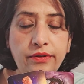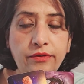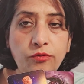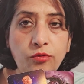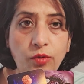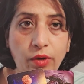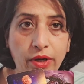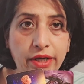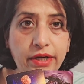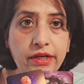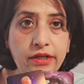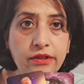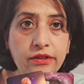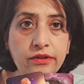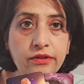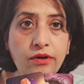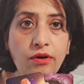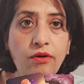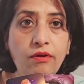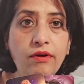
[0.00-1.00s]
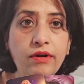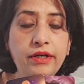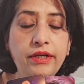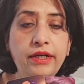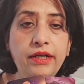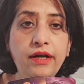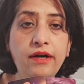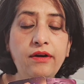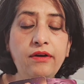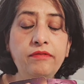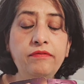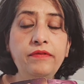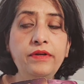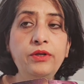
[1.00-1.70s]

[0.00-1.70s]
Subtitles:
work on love.